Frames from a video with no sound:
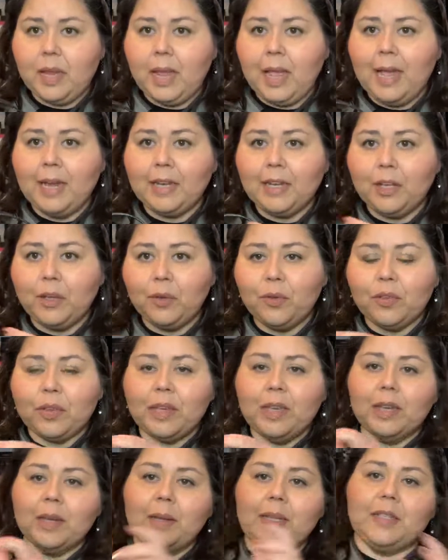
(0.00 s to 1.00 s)
and use
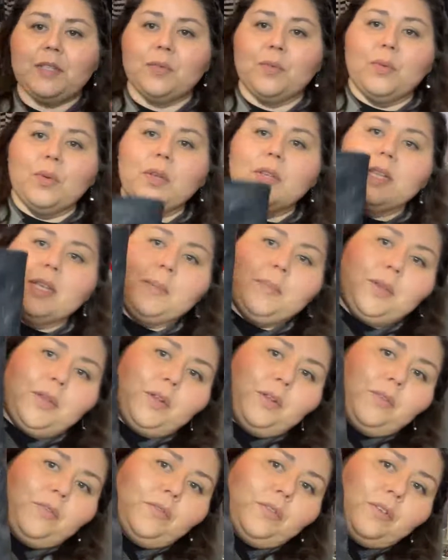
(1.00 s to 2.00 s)
it. It's really
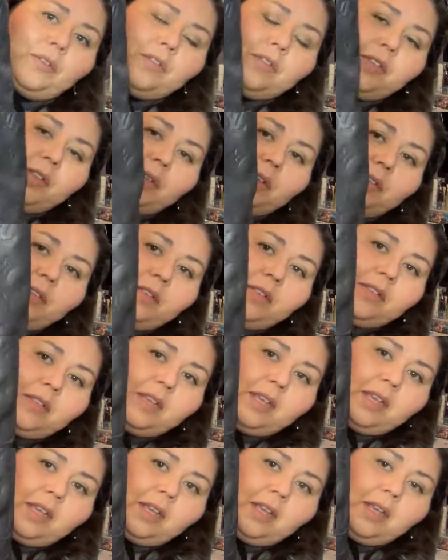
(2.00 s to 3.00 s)
beautiful. So this is
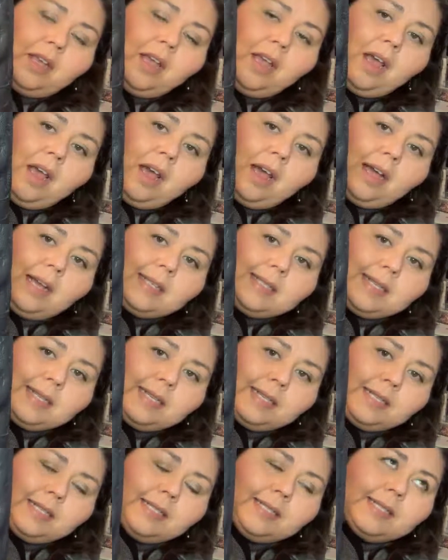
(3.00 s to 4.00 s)
the
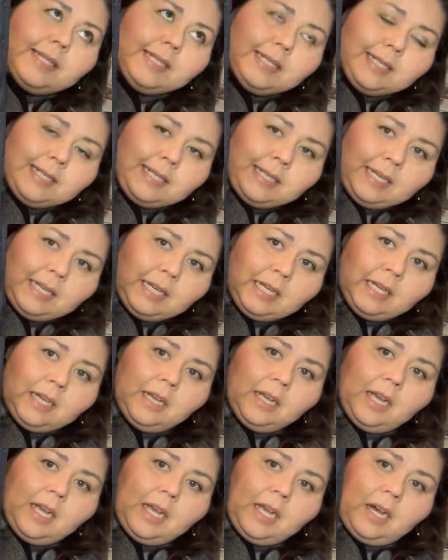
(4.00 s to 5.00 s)
Citadine
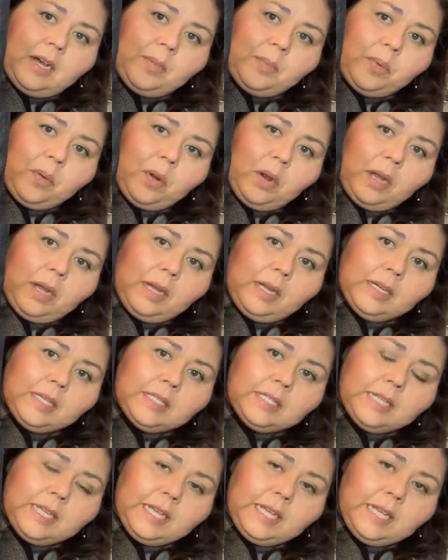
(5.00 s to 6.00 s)
um,
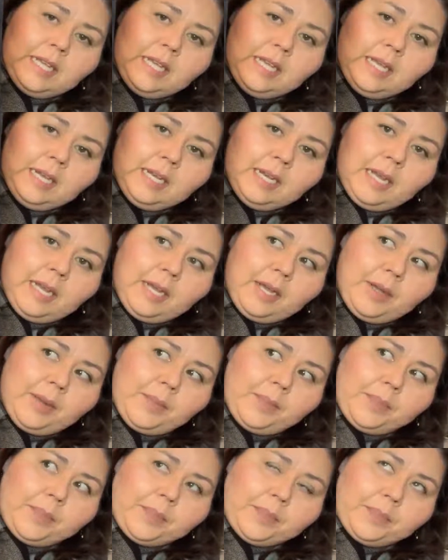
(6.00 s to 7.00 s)
Empreinte in,
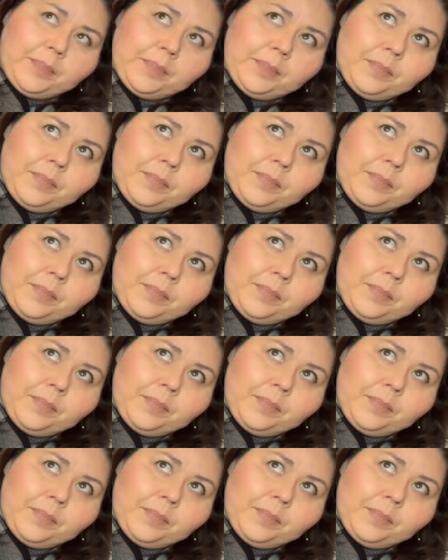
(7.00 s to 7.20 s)
um,